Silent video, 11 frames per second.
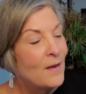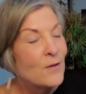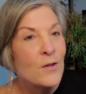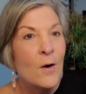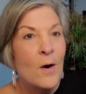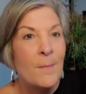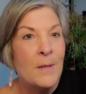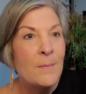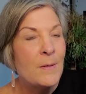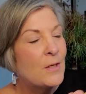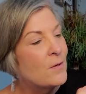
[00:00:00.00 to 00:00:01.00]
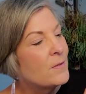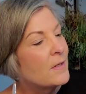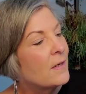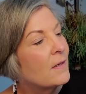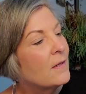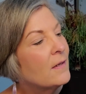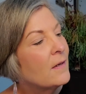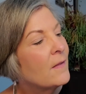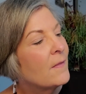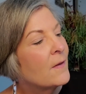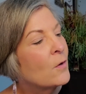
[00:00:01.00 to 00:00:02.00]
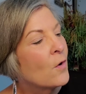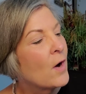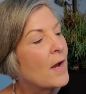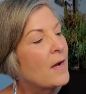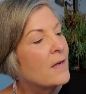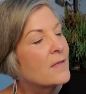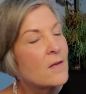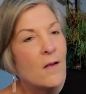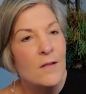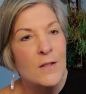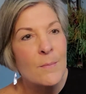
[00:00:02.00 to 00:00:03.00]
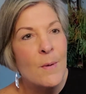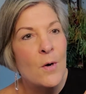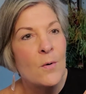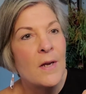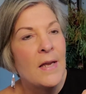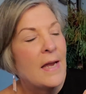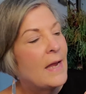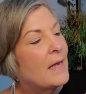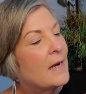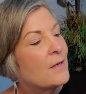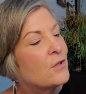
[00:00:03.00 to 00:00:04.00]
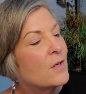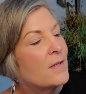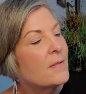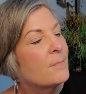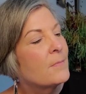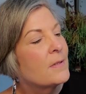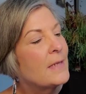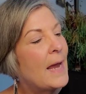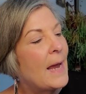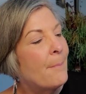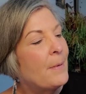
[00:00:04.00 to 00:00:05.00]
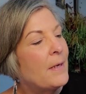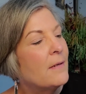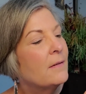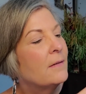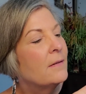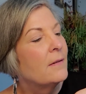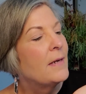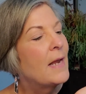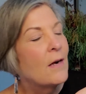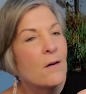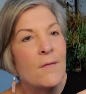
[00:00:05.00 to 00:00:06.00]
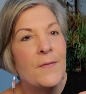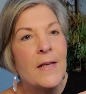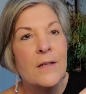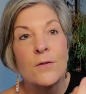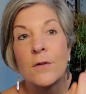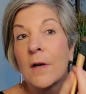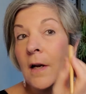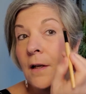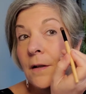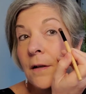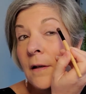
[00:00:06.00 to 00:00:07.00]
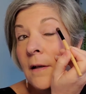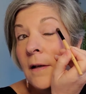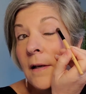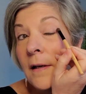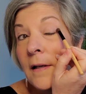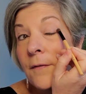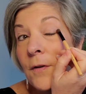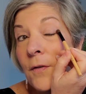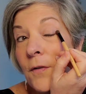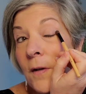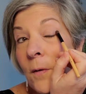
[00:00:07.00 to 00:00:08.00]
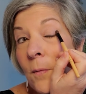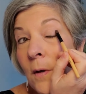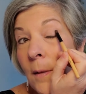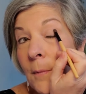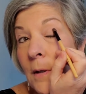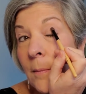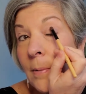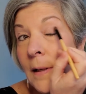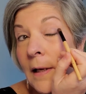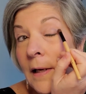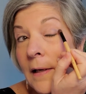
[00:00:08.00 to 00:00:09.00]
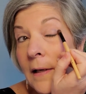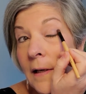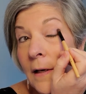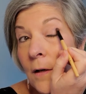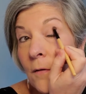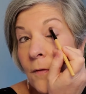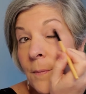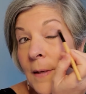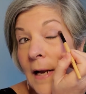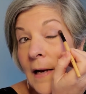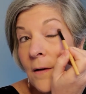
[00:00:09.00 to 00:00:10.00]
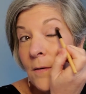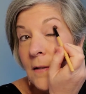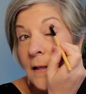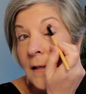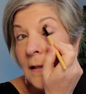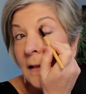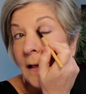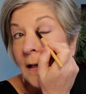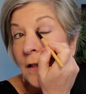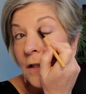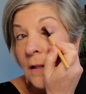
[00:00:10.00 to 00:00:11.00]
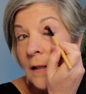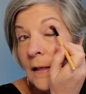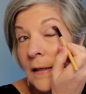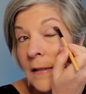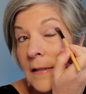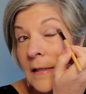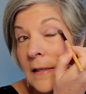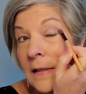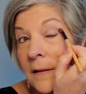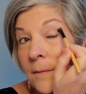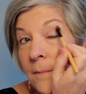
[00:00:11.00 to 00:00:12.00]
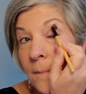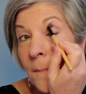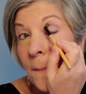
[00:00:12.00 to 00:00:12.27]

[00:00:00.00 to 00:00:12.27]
So I'm going to be using the gray, it's called Smoke, and I just tap it, knock off the extra color, and if you see where I'm going to apply it, I go from the outside lash line to in,